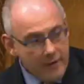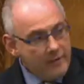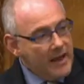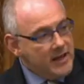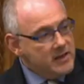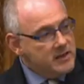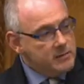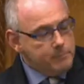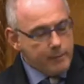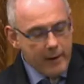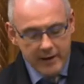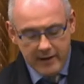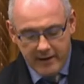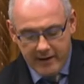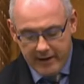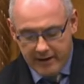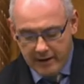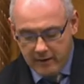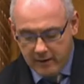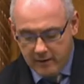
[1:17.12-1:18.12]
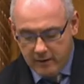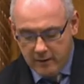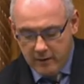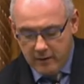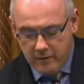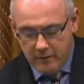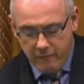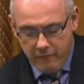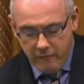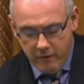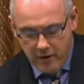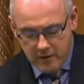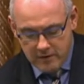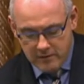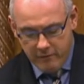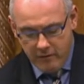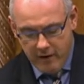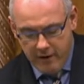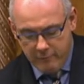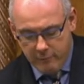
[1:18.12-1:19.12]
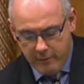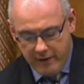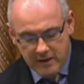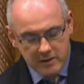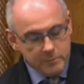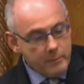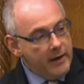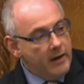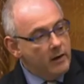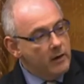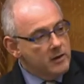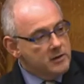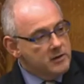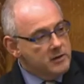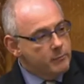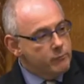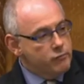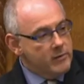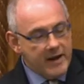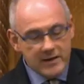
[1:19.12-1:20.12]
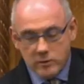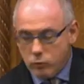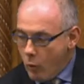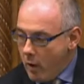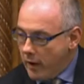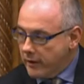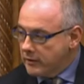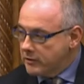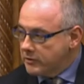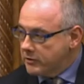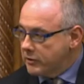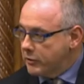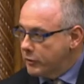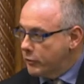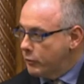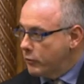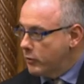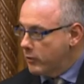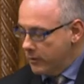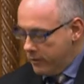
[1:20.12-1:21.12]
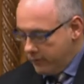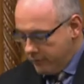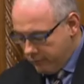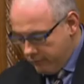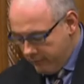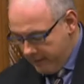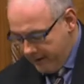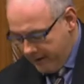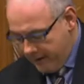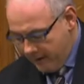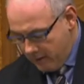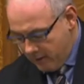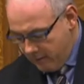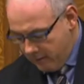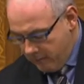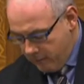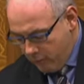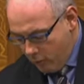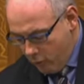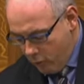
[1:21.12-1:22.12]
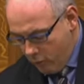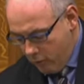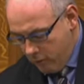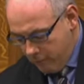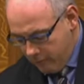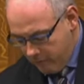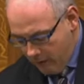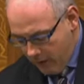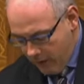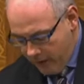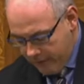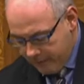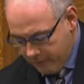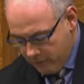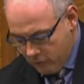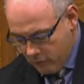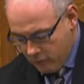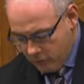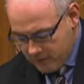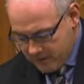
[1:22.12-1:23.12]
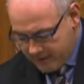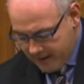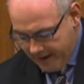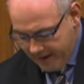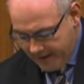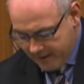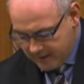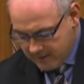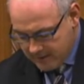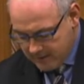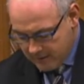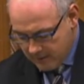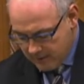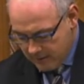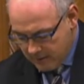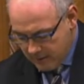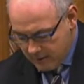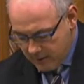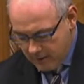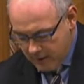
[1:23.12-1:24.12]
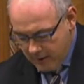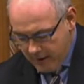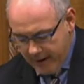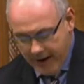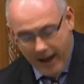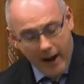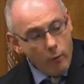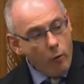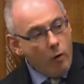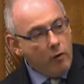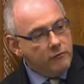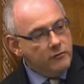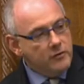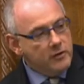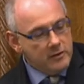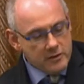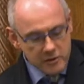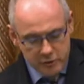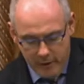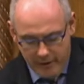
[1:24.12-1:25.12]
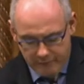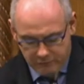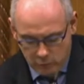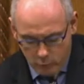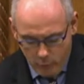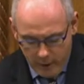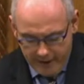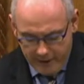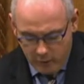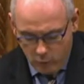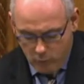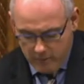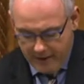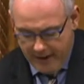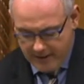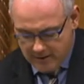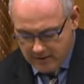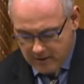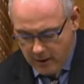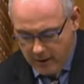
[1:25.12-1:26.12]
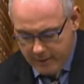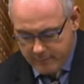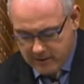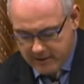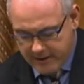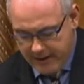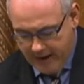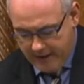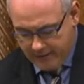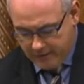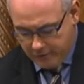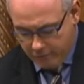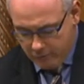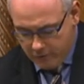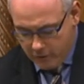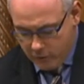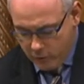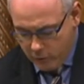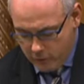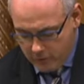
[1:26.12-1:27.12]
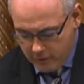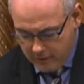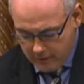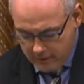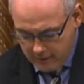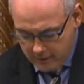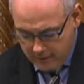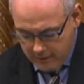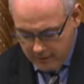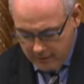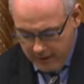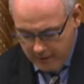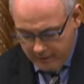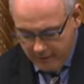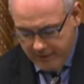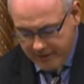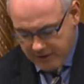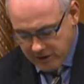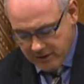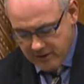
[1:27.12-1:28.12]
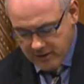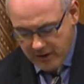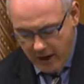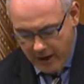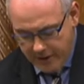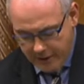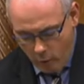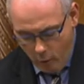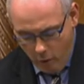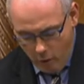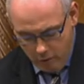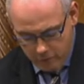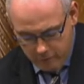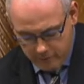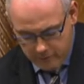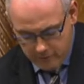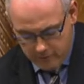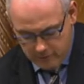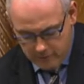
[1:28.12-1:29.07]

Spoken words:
that's spending the first 5 minutes being asked to press 1, 2, 3, 4, 5 or 6? And how often do you have to wait all that time to get through, and then they just cut you off?